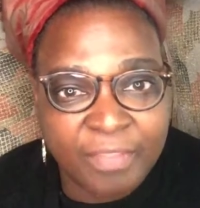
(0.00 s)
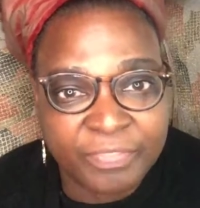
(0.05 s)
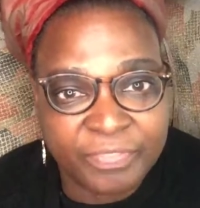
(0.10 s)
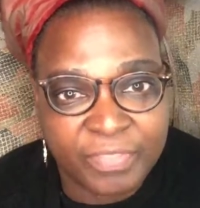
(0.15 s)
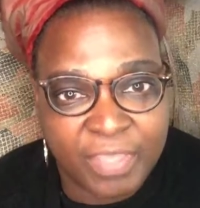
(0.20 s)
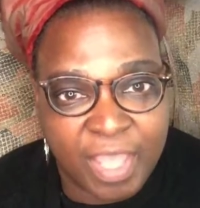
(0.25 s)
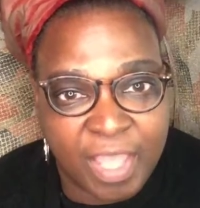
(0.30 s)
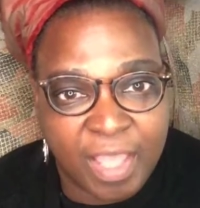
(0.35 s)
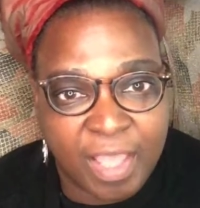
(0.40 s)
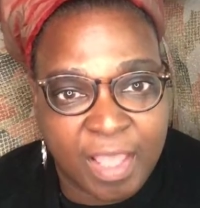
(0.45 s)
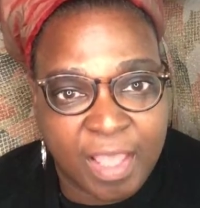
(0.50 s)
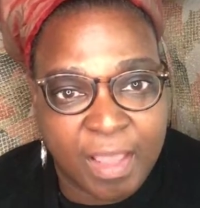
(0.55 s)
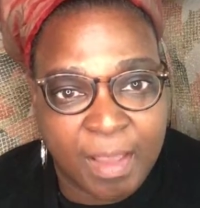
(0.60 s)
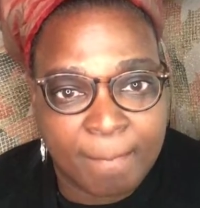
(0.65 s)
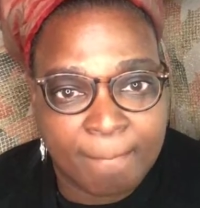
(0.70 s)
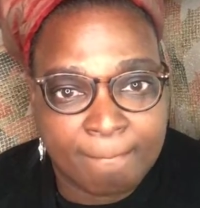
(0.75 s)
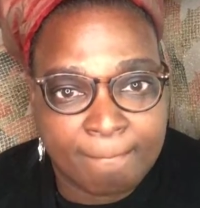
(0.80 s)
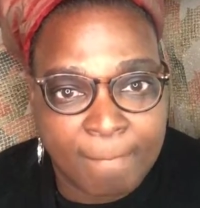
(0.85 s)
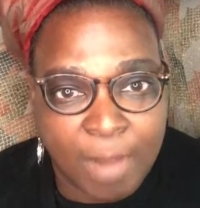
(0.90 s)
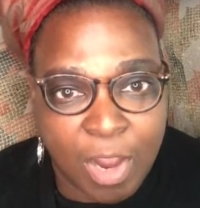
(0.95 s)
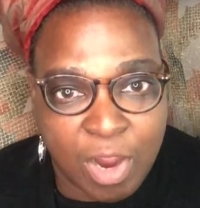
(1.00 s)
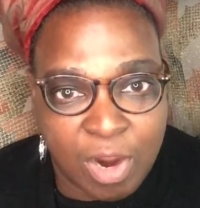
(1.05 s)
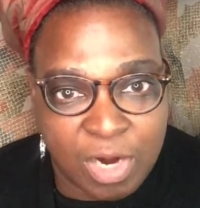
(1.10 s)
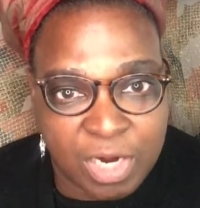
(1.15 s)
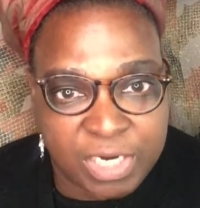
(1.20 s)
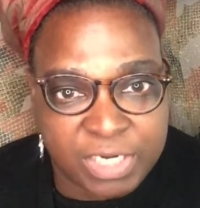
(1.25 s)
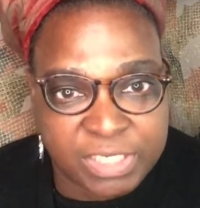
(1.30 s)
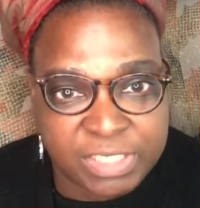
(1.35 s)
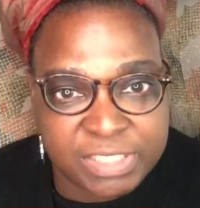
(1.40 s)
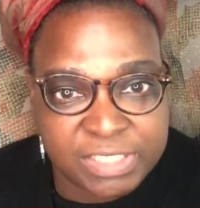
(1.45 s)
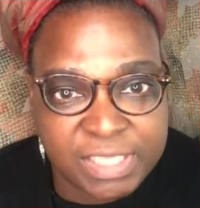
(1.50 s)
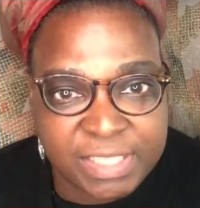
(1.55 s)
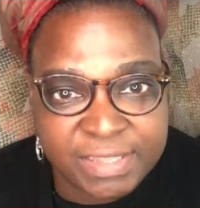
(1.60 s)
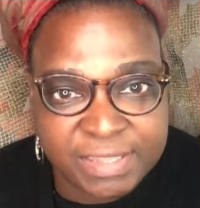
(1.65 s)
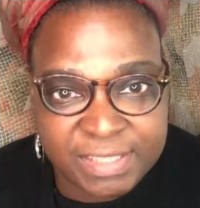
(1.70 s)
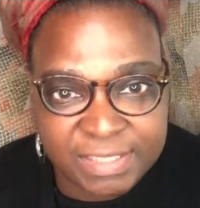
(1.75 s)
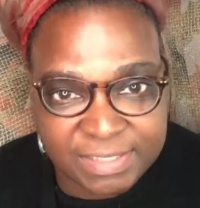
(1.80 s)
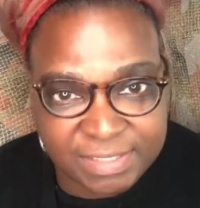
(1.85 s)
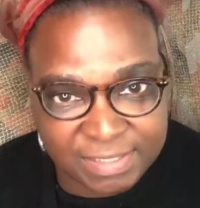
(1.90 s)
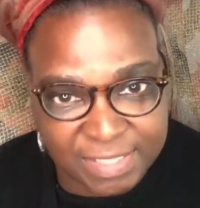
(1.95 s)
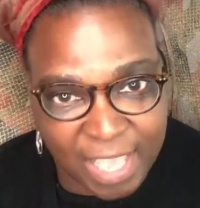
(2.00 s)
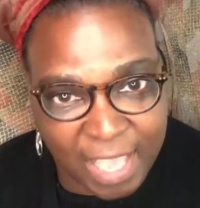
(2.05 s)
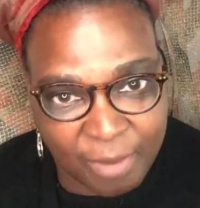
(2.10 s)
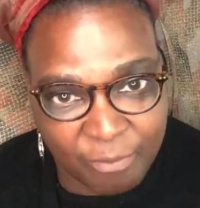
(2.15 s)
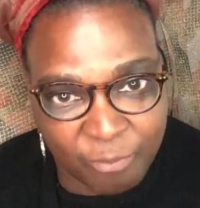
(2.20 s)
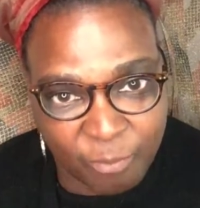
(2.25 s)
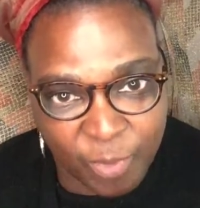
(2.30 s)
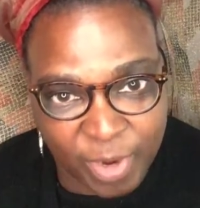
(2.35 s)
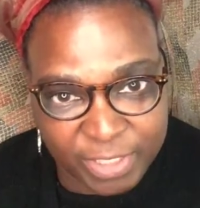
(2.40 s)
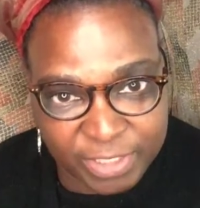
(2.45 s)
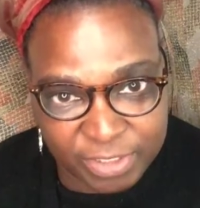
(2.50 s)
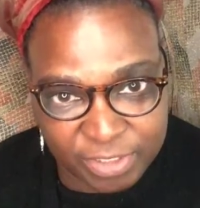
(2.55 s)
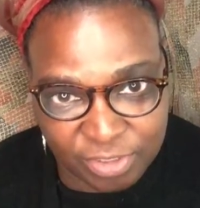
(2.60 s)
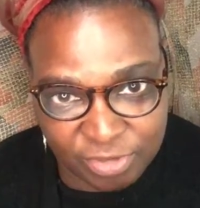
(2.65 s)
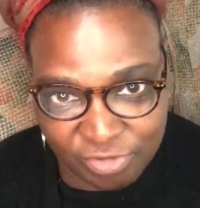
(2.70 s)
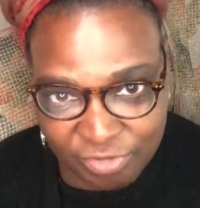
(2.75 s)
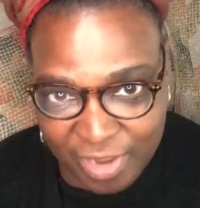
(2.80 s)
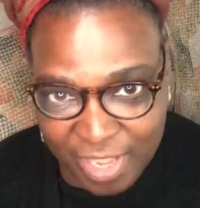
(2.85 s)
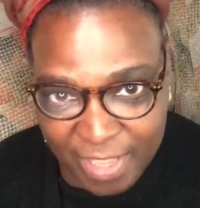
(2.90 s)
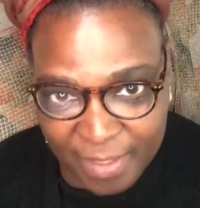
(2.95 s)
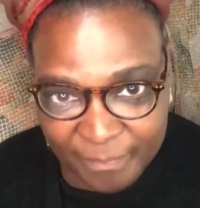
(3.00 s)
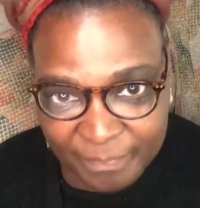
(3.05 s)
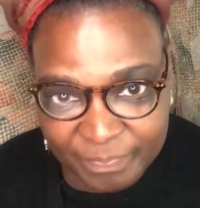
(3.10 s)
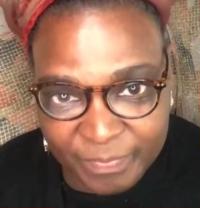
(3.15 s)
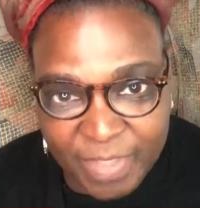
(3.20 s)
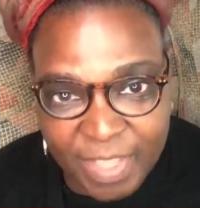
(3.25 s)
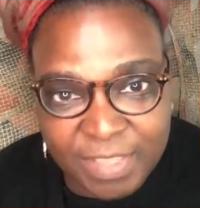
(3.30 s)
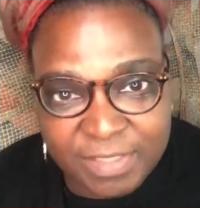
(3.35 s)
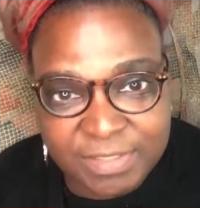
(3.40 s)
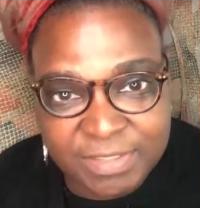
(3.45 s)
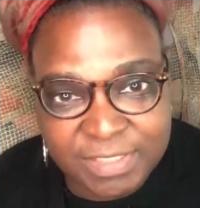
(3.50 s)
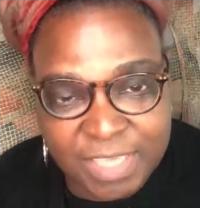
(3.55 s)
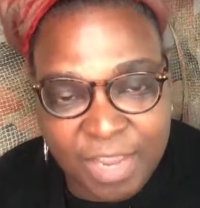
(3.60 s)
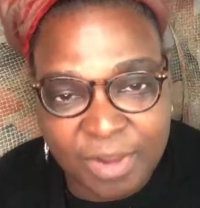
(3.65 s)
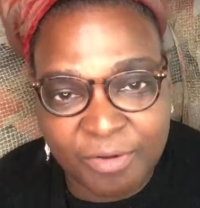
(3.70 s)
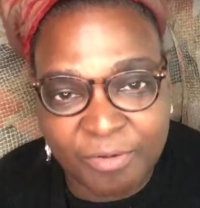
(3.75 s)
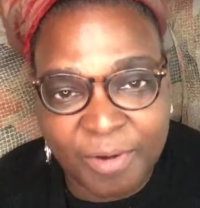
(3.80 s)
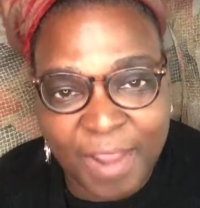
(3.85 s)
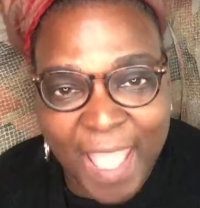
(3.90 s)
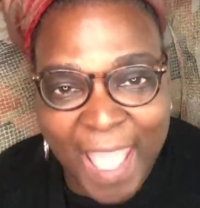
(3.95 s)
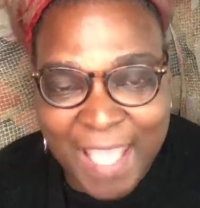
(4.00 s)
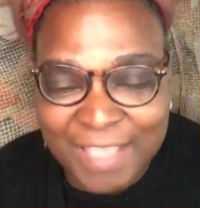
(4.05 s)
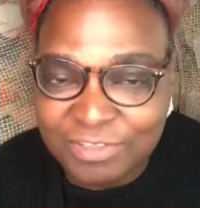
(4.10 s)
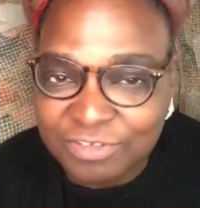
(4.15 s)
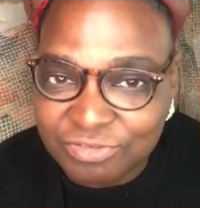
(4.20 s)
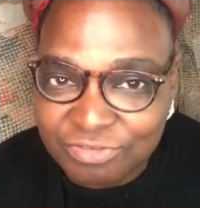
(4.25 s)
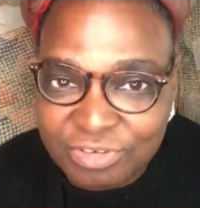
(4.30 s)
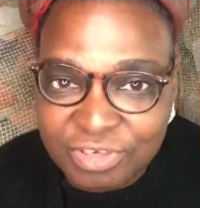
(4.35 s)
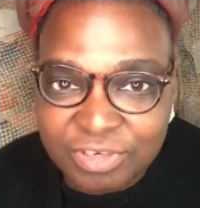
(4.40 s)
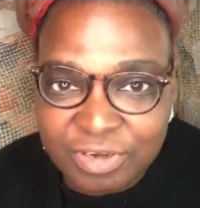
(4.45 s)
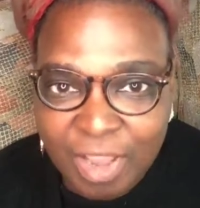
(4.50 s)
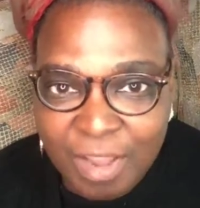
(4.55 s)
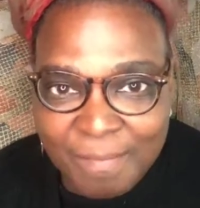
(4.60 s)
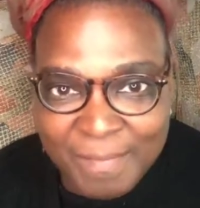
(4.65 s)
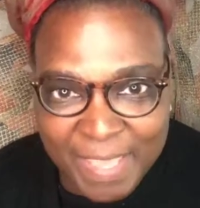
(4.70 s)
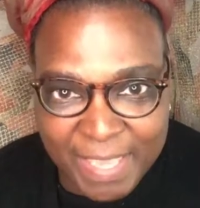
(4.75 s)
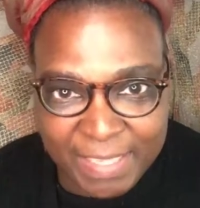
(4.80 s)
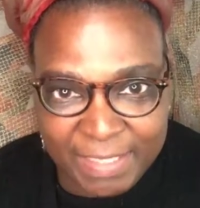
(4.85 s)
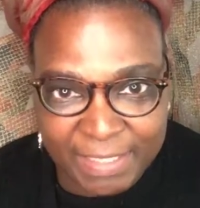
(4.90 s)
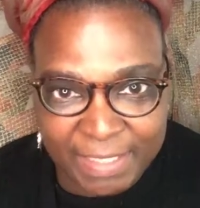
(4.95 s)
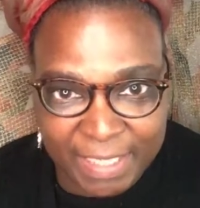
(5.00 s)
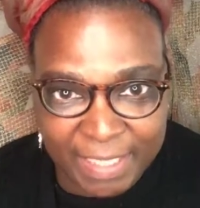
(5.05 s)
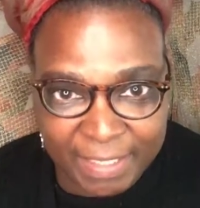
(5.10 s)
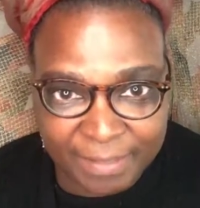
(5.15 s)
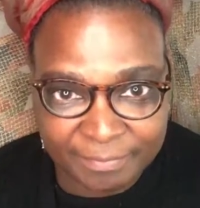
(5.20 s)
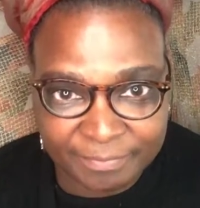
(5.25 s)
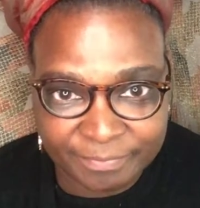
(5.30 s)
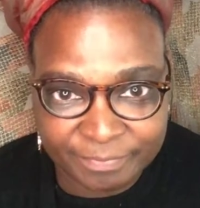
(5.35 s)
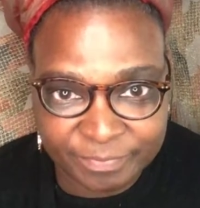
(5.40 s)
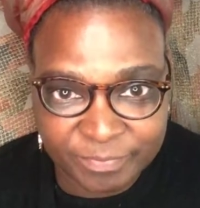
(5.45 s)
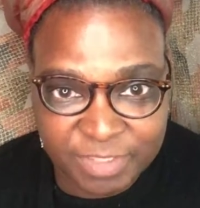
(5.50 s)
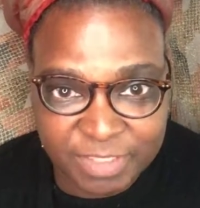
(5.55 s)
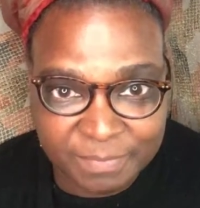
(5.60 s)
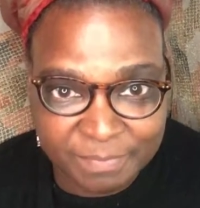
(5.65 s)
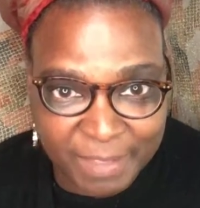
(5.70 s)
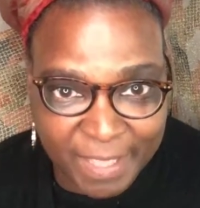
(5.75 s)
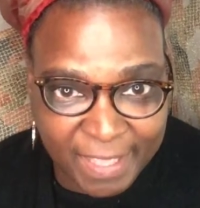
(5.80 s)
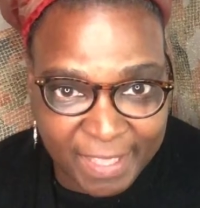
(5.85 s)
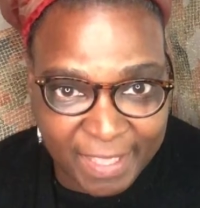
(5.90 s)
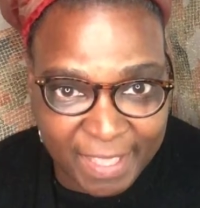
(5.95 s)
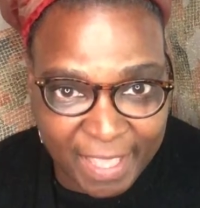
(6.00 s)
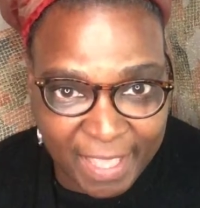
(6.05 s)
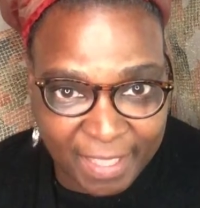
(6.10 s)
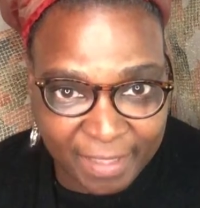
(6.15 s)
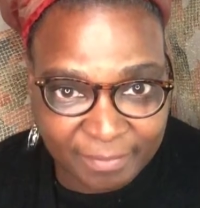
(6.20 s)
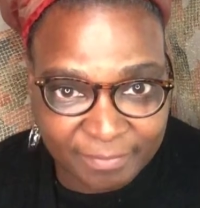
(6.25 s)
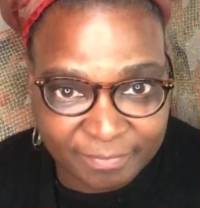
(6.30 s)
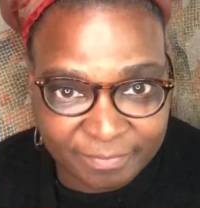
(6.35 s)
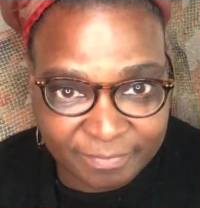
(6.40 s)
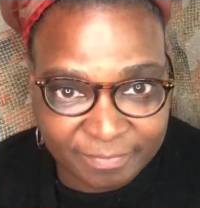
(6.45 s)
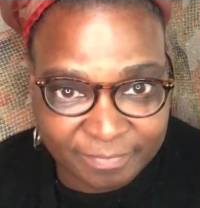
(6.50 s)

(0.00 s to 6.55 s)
the Mars, this at 1 degree. So astronomically speaking,